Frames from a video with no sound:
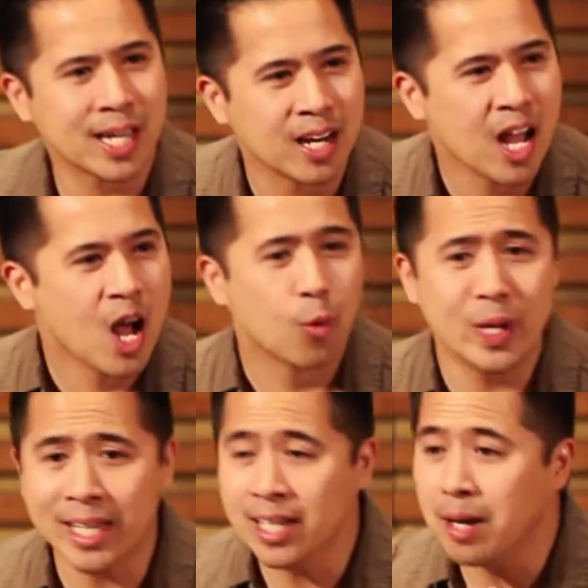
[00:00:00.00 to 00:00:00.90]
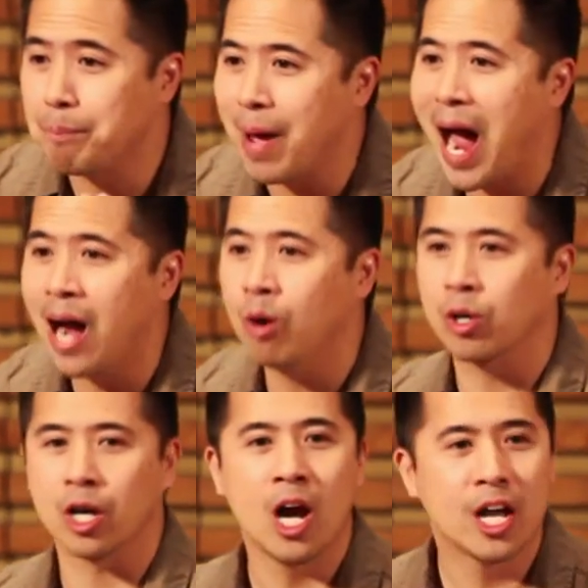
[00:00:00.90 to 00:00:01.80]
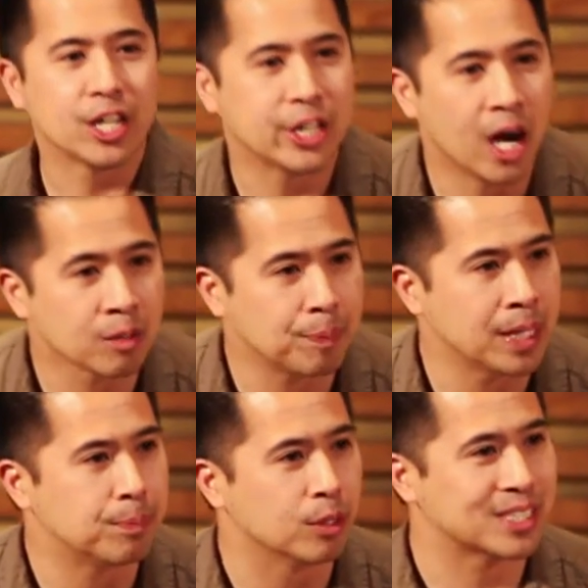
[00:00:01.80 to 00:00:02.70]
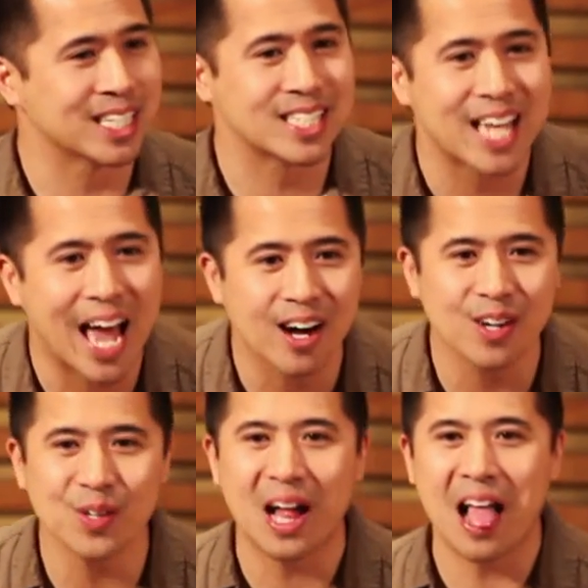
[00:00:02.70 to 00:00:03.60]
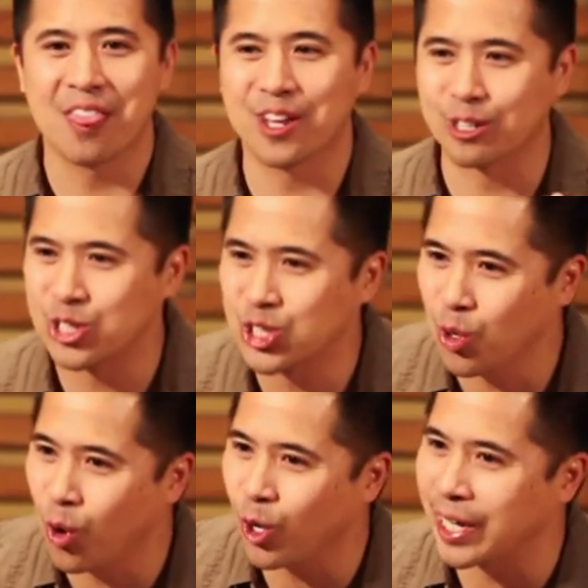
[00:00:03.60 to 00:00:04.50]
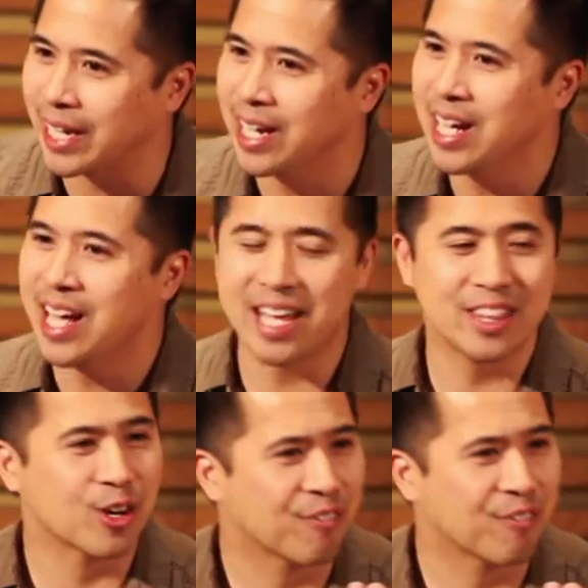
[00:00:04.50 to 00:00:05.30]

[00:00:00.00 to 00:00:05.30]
we said, we can empower young people to tell their story in